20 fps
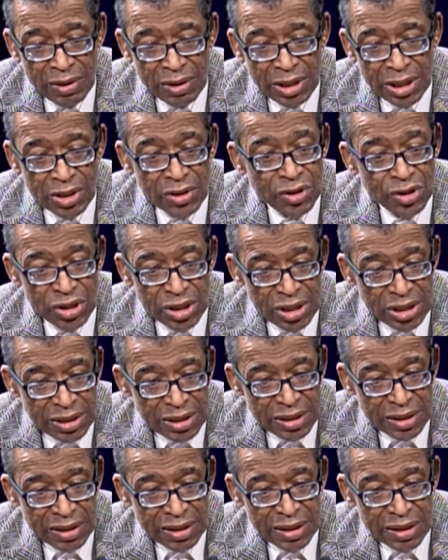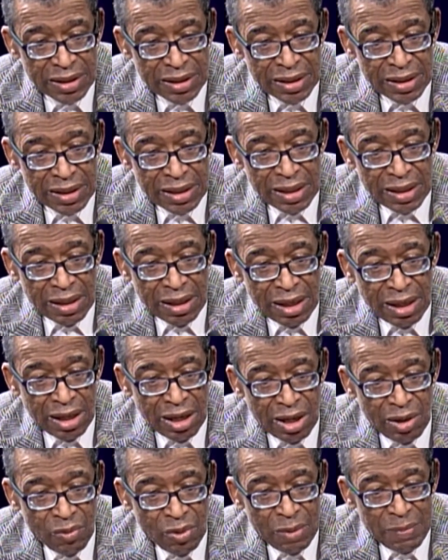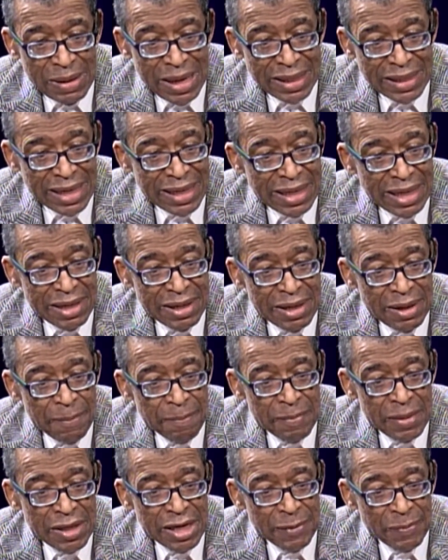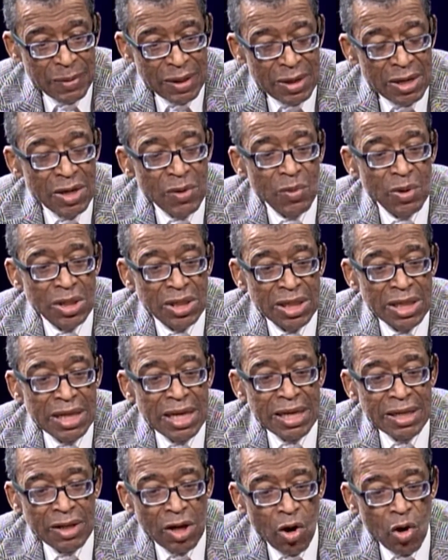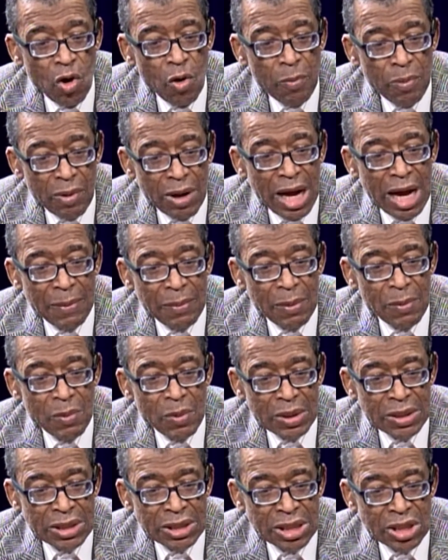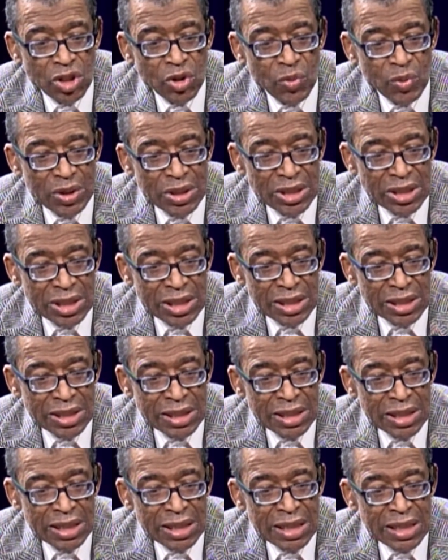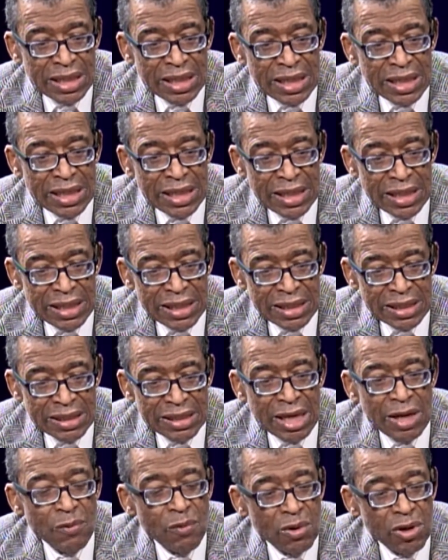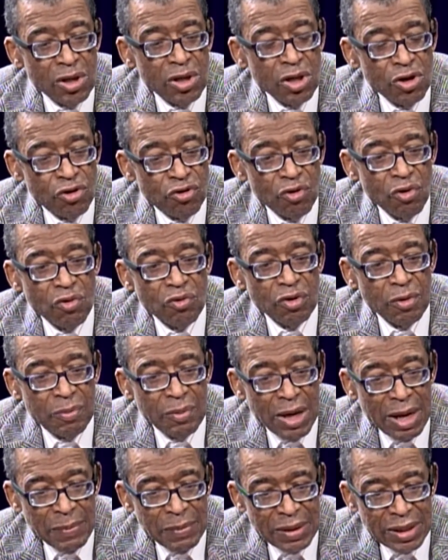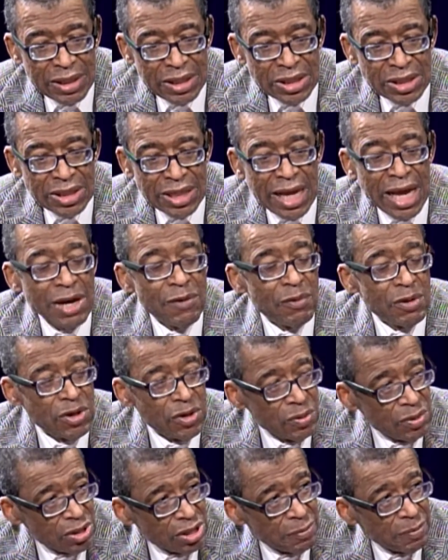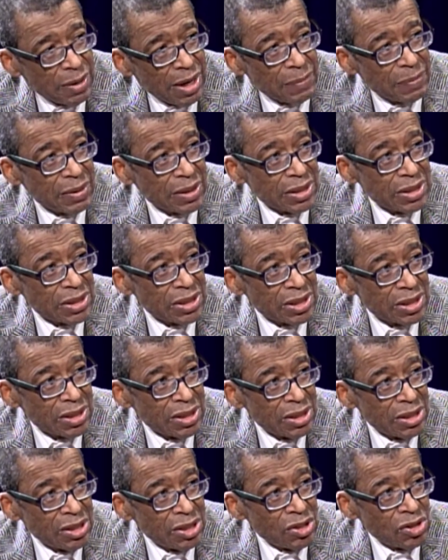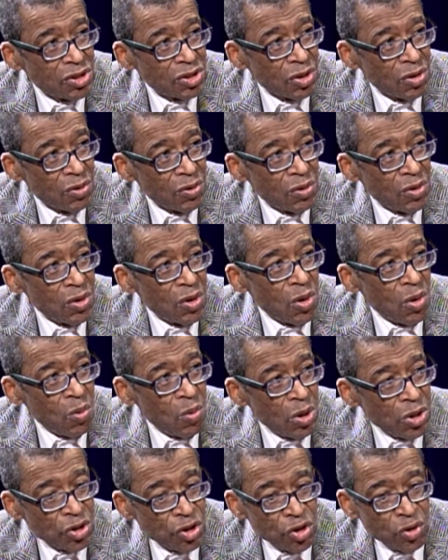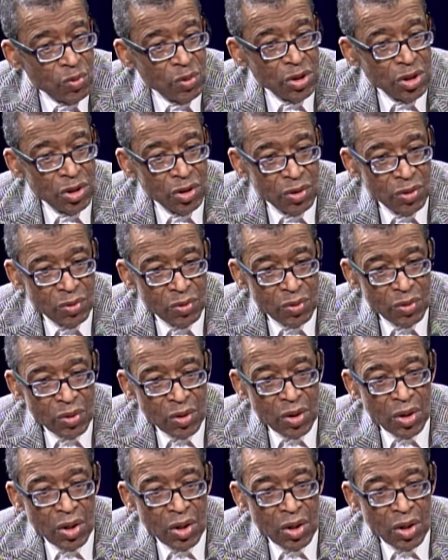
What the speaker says: energies, whereby they can manipulate. In other words, the whole problem with the situation is they want to control the population and reduce the population. So what you would do